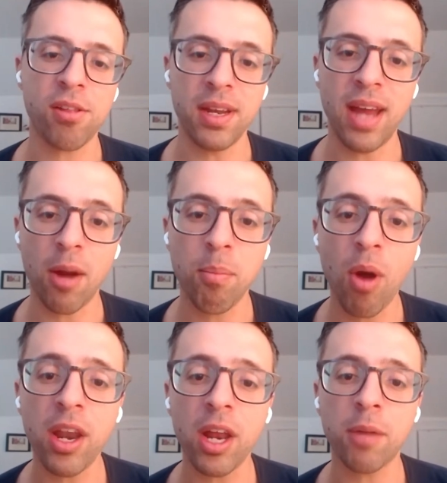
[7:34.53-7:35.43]
the entire
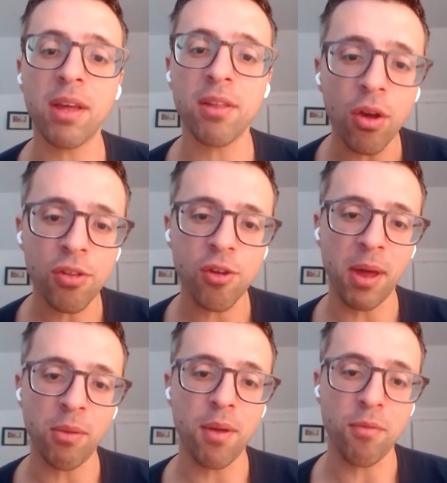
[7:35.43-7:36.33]
product because also by
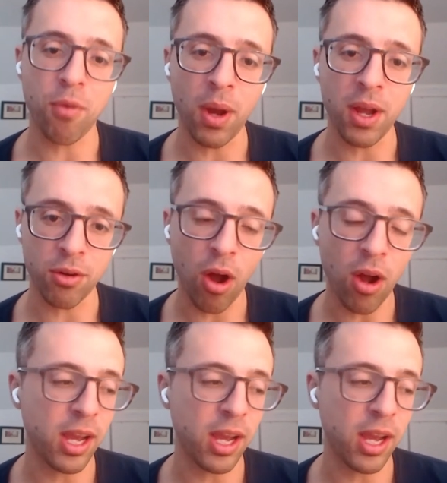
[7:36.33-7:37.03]
the way for what you're talking